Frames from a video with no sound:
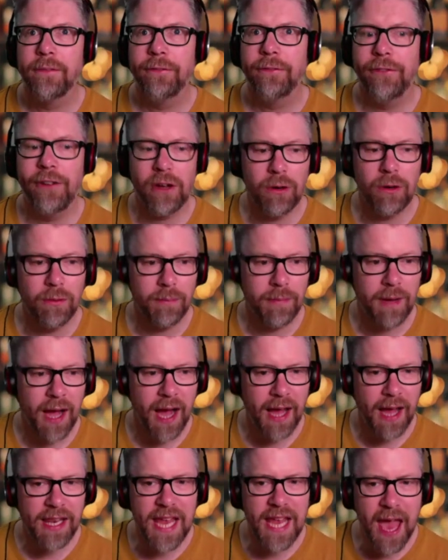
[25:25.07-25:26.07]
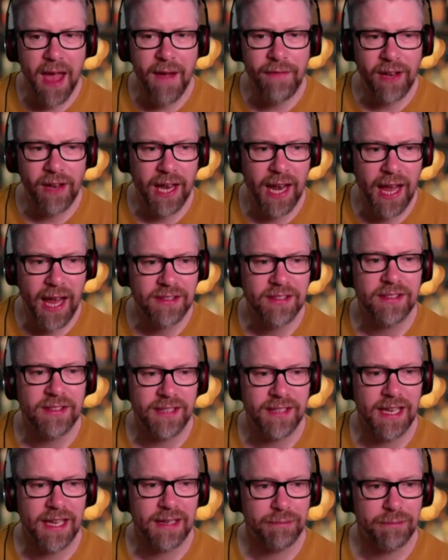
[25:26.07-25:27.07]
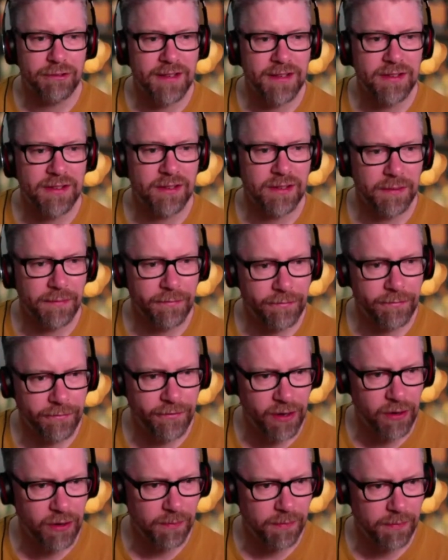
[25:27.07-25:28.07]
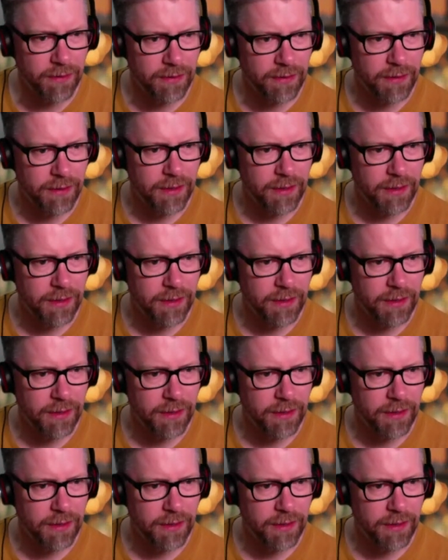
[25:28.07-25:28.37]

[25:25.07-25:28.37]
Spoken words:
film and the everlasting presence of film